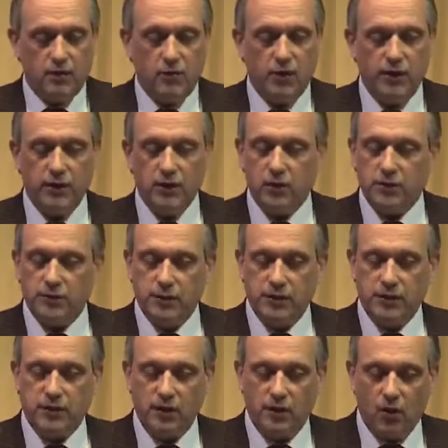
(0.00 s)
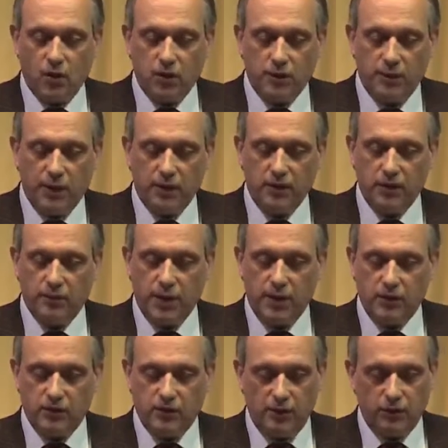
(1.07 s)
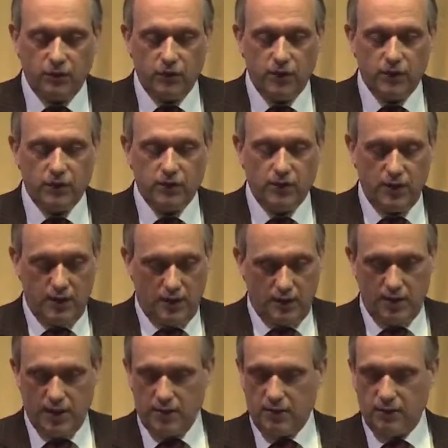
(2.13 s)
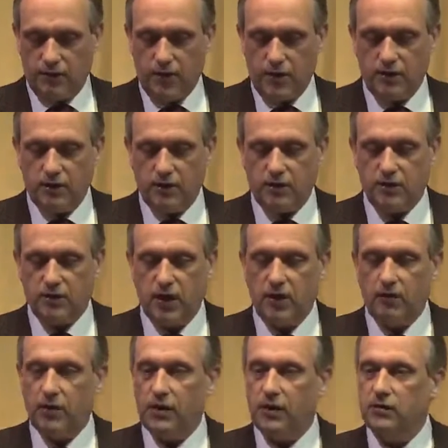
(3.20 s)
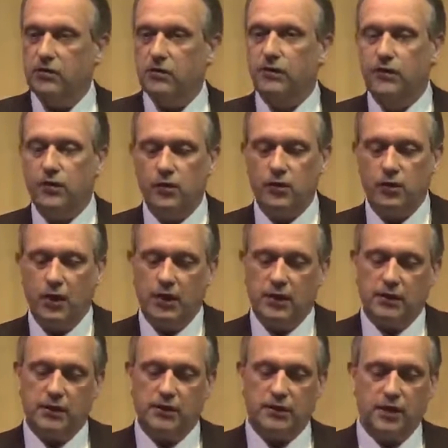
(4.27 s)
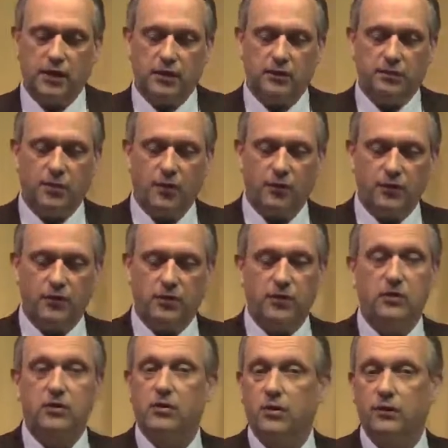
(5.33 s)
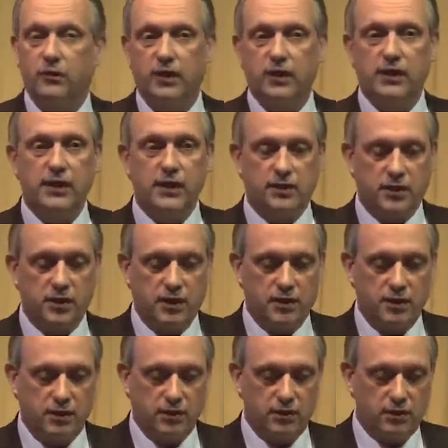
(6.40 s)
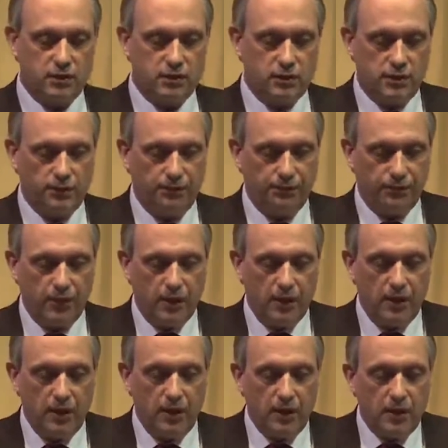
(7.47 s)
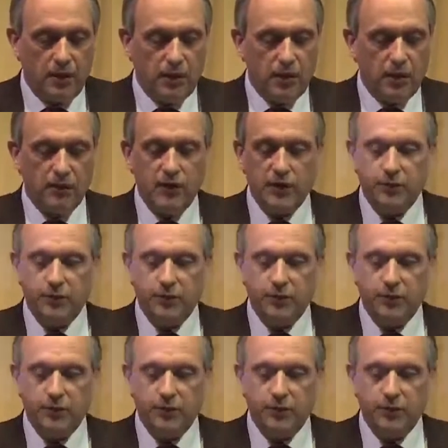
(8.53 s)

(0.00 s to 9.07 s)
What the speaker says: when the Ottomans still occupied the Albanian territories and had divided this area into 4 distinct provinces, or vilayets as they are called. In